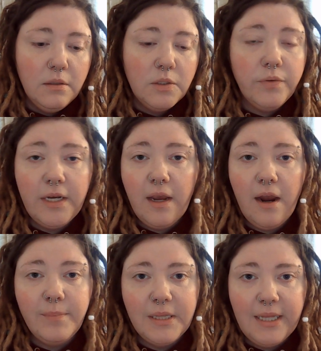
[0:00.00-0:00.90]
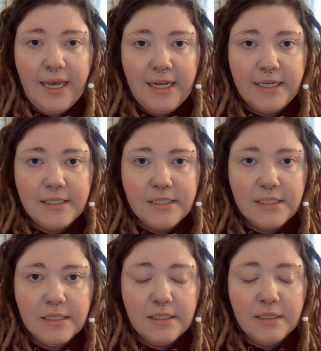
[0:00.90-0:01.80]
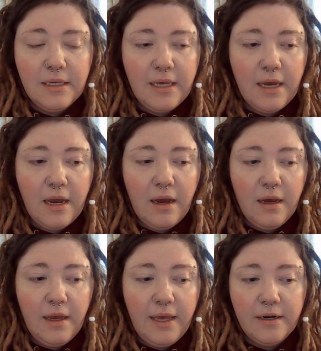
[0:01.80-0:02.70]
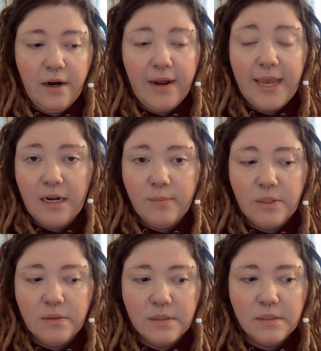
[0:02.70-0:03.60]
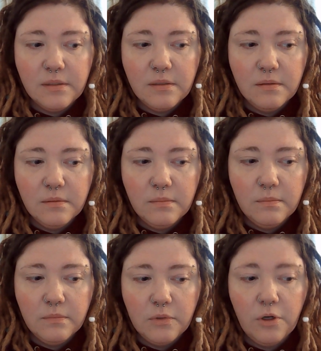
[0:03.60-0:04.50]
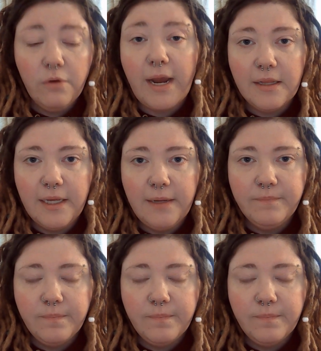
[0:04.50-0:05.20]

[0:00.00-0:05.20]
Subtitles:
treating our planet and our animals correctly.